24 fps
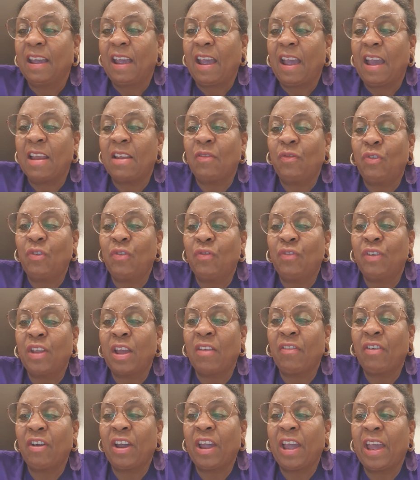And if you've
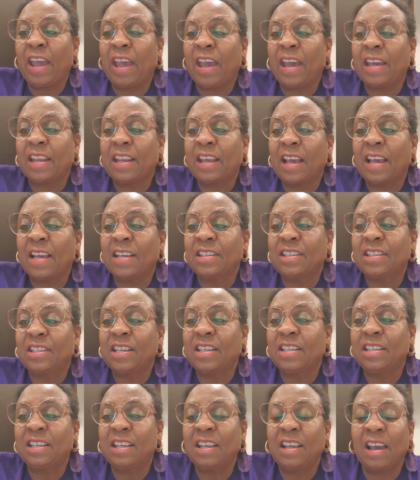never had a
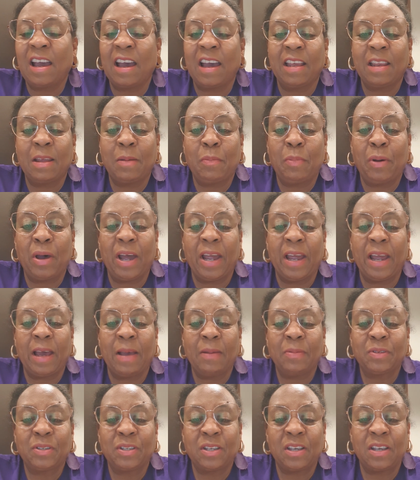CT guided
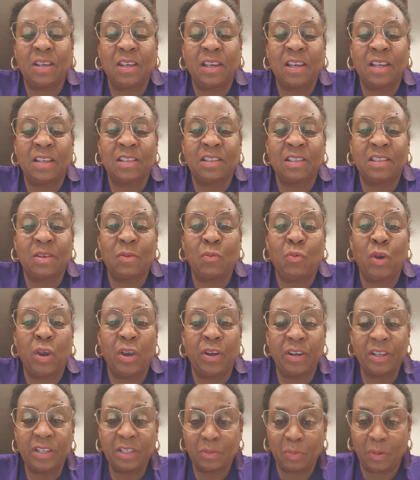biopsy, it's a
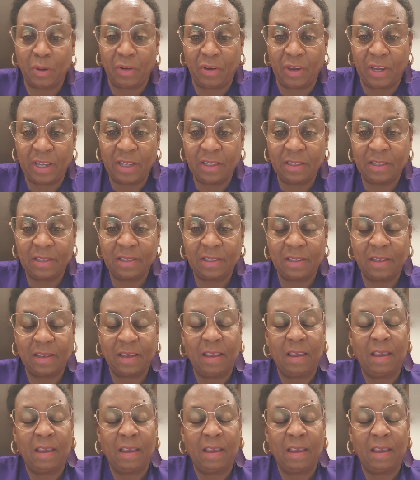weird experience.